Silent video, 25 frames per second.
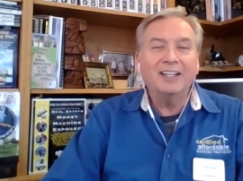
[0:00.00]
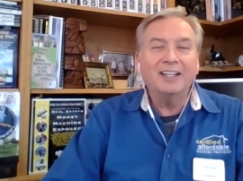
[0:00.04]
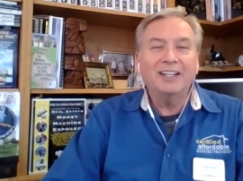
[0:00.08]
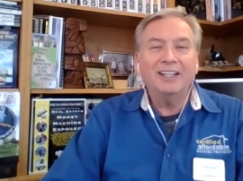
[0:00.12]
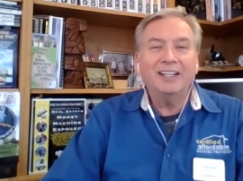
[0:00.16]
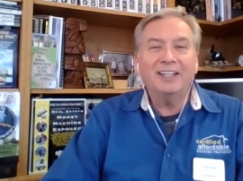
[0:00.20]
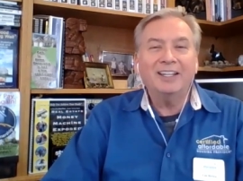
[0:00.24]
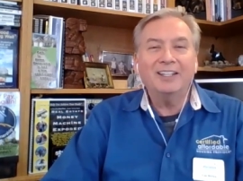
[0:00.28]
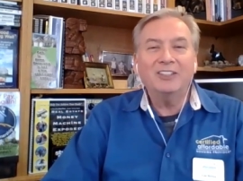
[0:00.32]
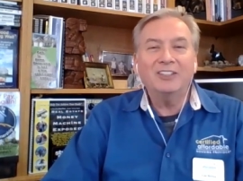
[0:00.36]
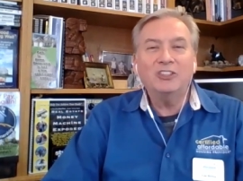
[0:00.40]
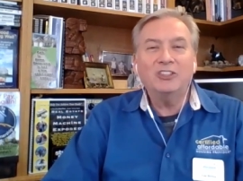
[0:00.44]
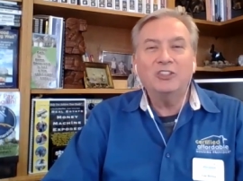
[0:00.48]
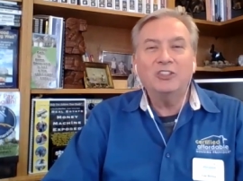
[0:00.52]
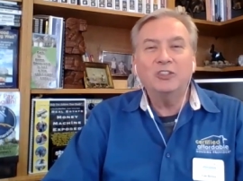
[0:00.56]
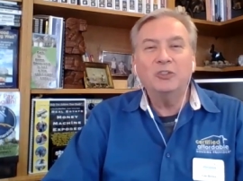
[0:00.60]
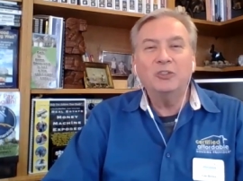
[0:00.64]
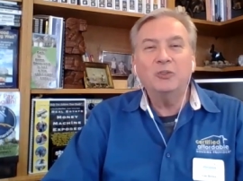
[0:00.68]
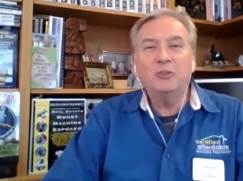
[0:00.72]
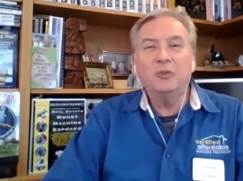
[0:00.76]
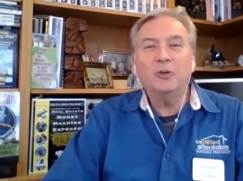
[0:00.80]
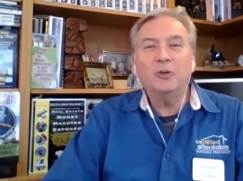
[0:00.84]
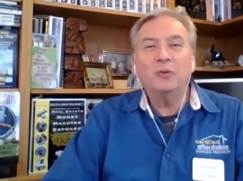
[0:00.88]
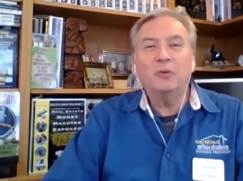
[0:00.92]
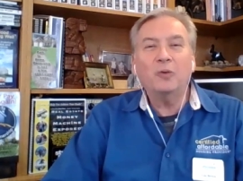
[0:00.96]

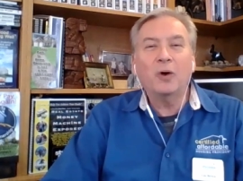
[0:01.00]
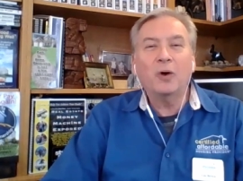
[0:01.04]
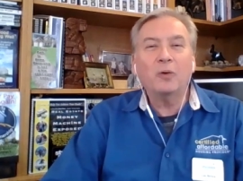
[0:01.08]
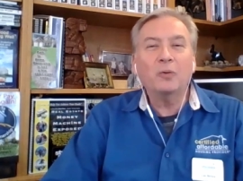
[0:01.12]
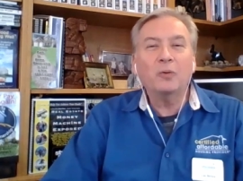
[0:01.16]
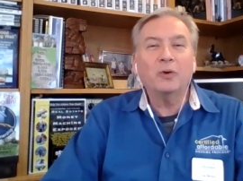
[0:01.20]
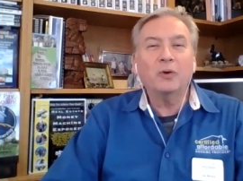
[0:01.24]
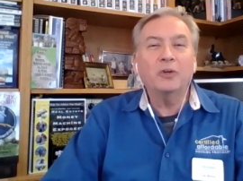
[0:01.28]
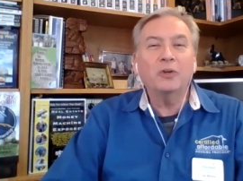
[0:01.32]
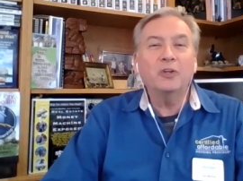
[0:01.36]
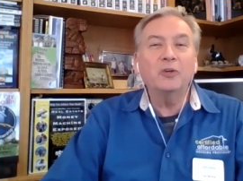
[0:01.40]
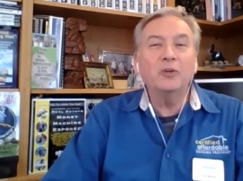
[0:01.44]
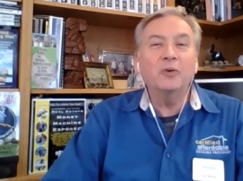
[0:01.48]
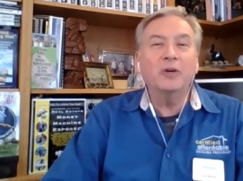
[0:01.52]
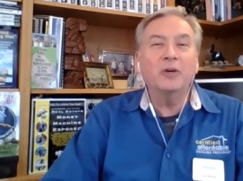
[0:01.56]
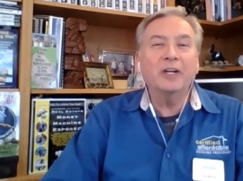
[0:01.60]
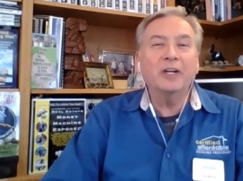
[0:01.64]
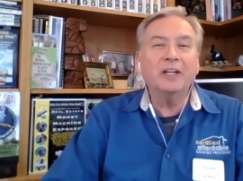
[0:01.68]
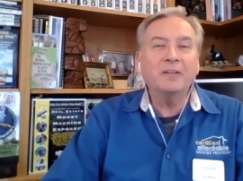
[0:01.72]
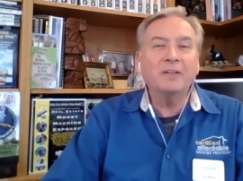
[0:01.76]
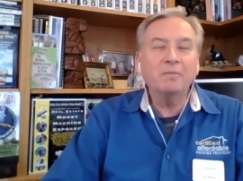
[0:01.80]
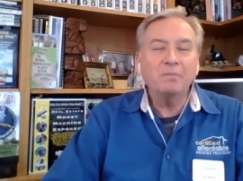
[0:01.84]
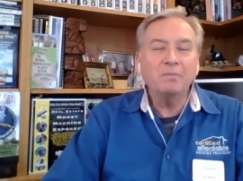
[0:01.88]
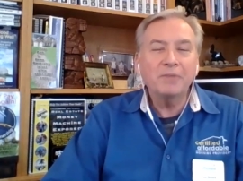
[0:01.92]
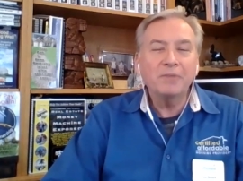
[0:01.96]
into what we're
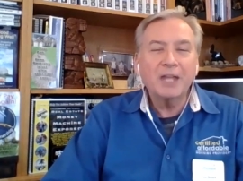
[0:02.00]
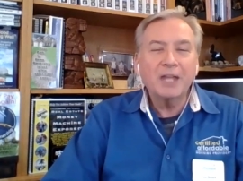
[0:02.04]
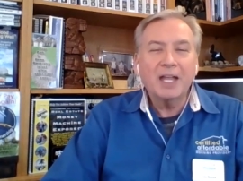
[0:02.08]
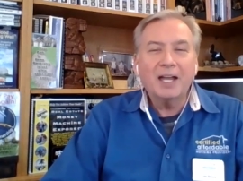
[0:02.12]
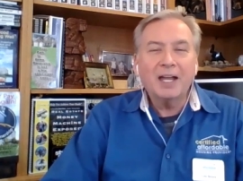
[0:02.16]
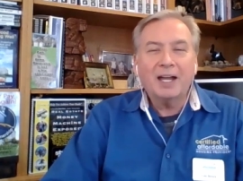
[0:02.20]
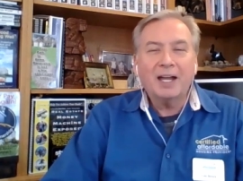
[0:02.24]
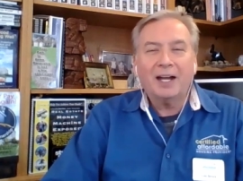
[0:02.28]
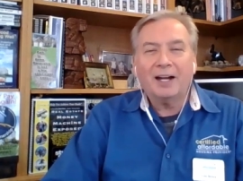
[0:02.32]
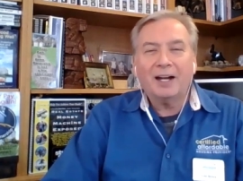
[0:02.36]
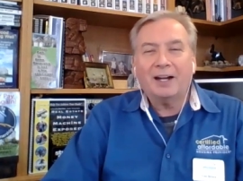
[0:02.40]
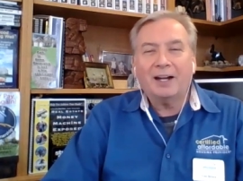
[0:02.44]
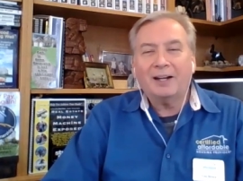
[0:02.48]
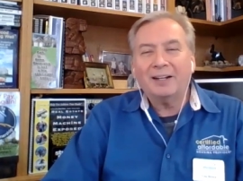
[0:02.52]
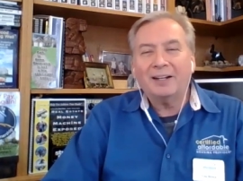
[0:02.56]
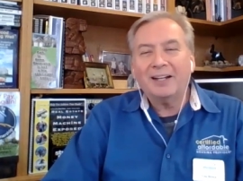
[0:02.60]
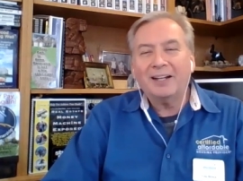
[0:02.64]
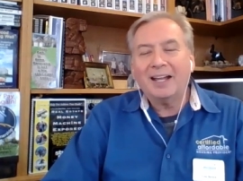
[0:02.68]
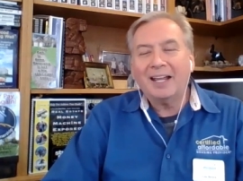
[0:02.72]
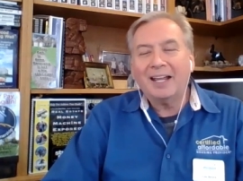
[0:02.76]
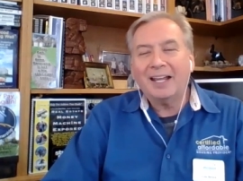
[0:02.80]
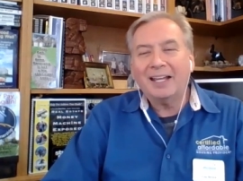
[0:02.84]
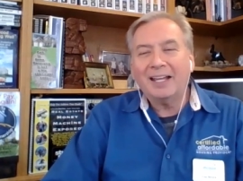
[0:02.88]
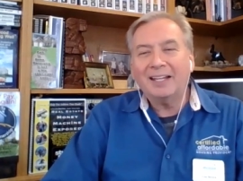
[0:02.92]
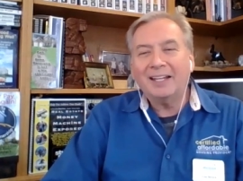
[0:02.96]
doing
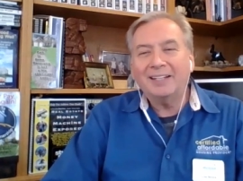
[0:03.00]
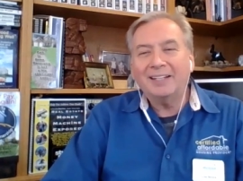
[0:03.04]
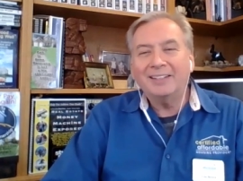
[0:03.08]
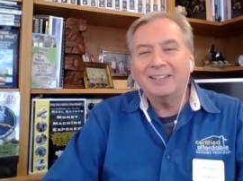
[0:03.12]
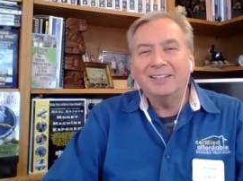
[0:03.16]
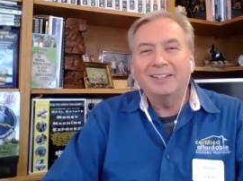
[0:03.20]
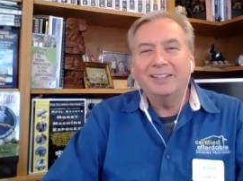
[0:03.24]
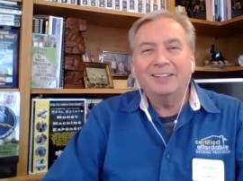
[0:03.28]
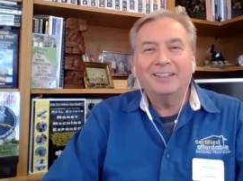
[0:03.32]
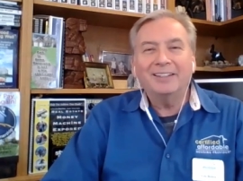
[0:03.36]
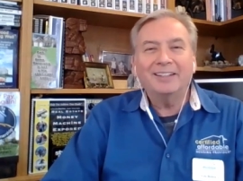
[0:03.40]
and